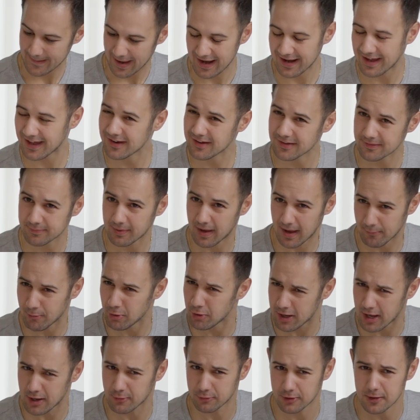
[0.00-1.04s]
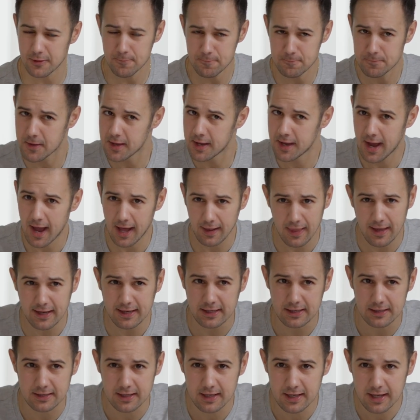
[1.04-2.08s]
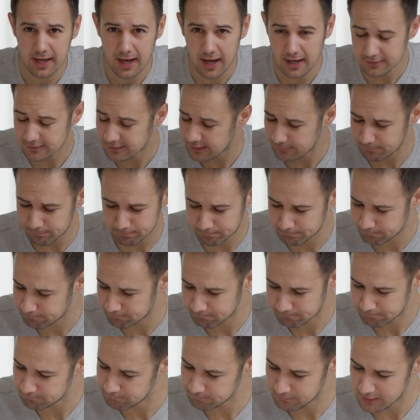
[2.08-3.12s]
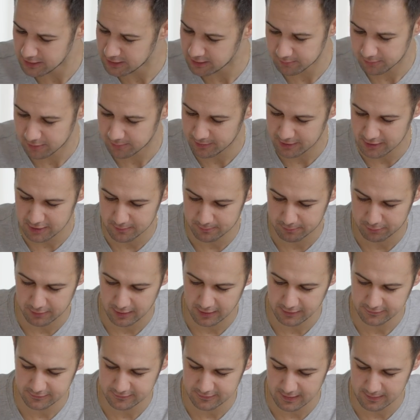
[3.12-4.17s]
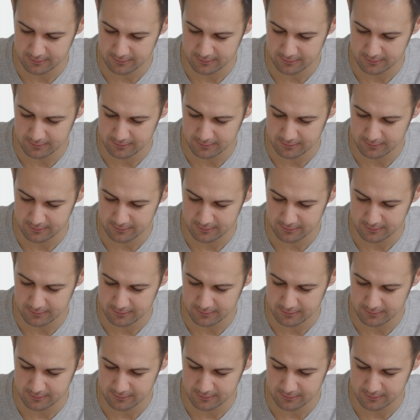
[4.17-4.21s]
I'm okay with it. I like it. I'd say medium to medium plus.